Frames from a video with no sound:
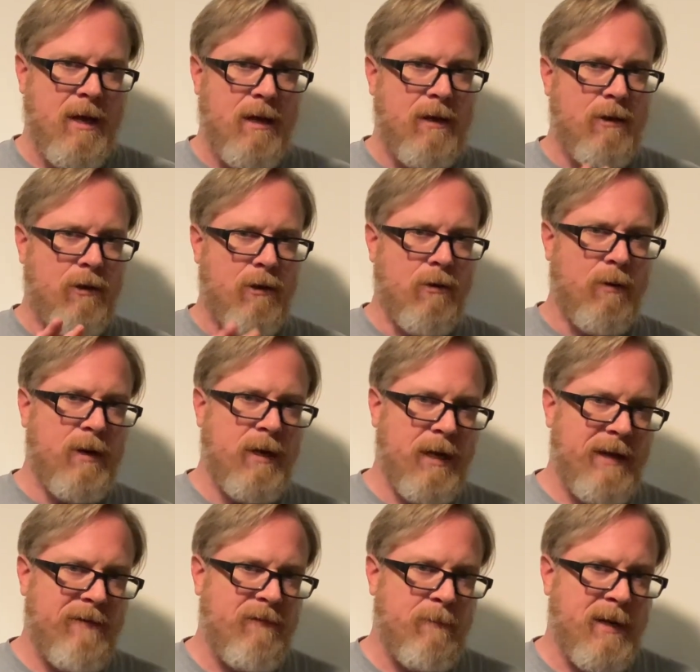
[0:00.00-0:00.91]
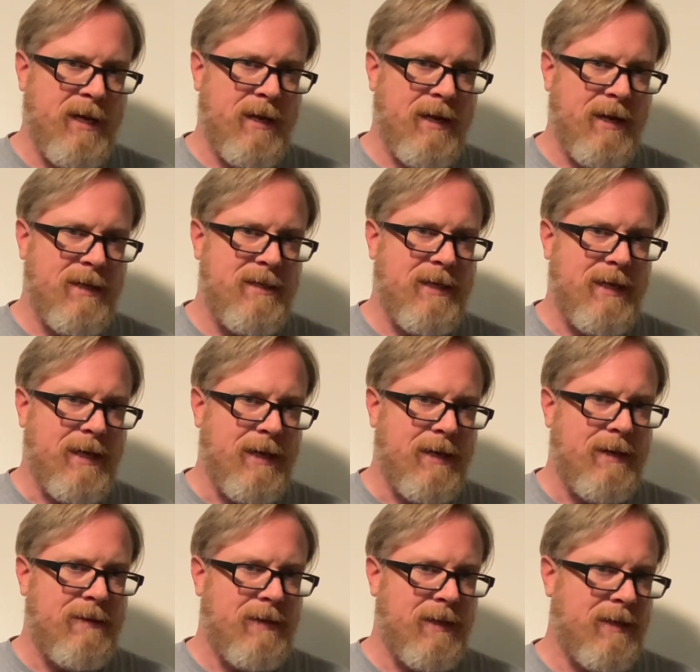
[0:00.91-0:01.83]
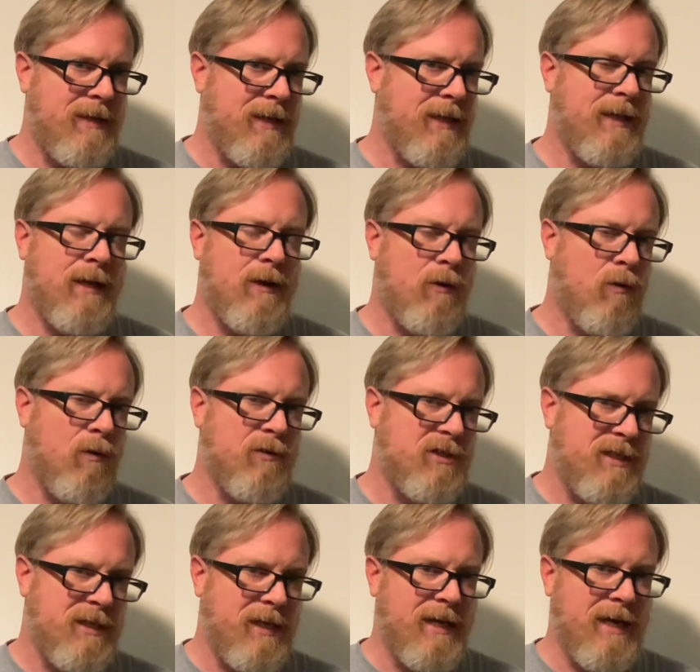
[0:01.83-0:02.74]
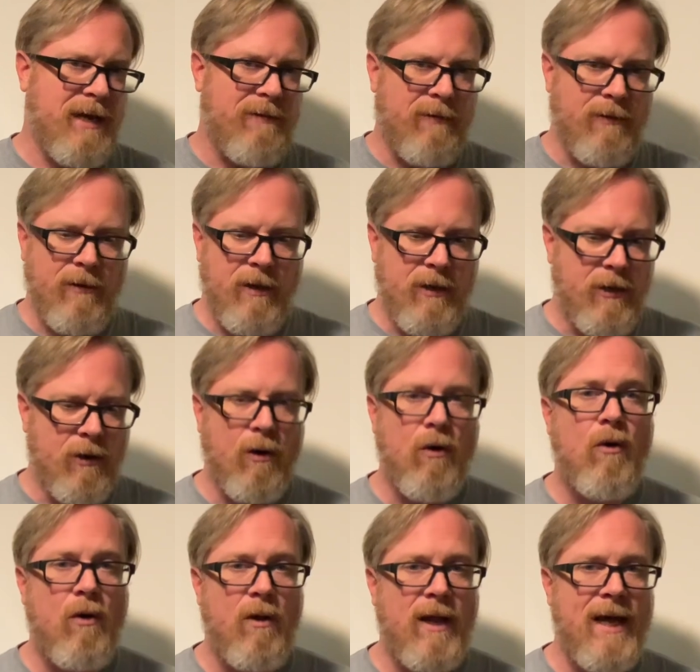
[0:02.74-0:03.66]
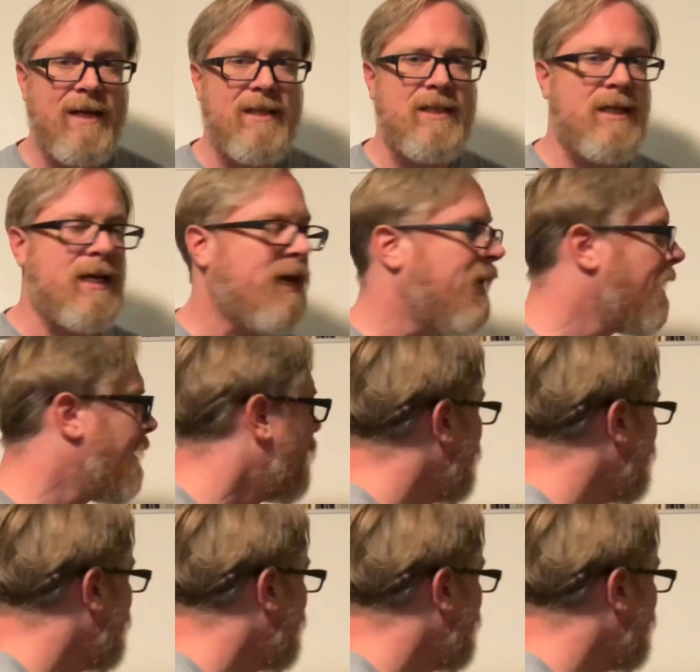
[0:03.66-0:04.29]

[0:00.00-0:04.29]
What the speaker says: You're going to have a main idea, the thing that holds together your whole essay,